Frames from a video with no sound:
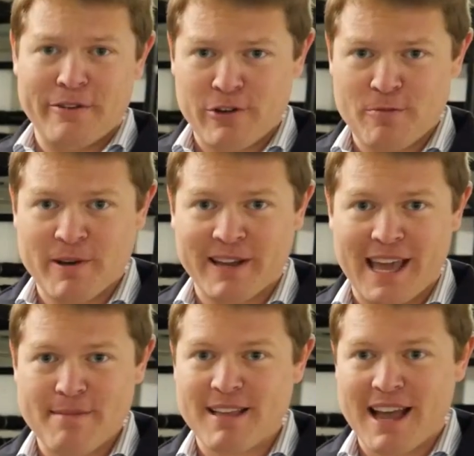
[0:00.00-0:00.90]
Rosberg
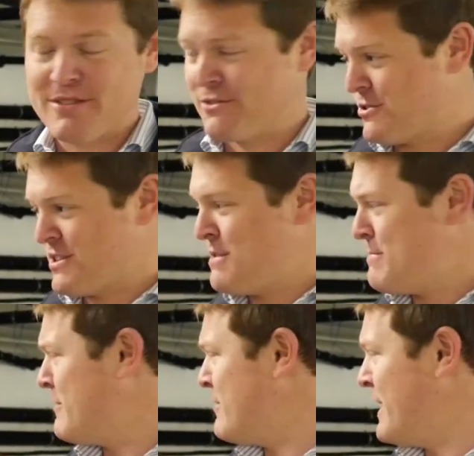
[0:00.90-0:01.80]
came down. Of course, he's
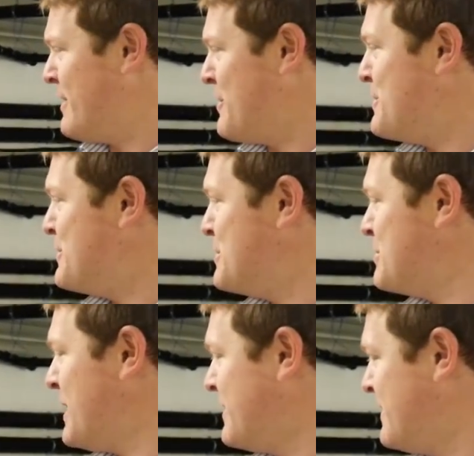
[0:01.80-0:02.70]
running his own YouTube
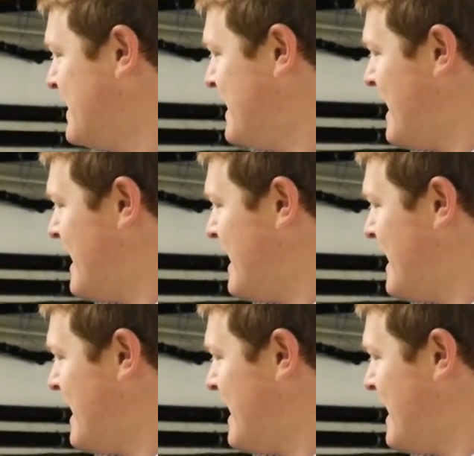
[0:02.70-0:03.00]
channel.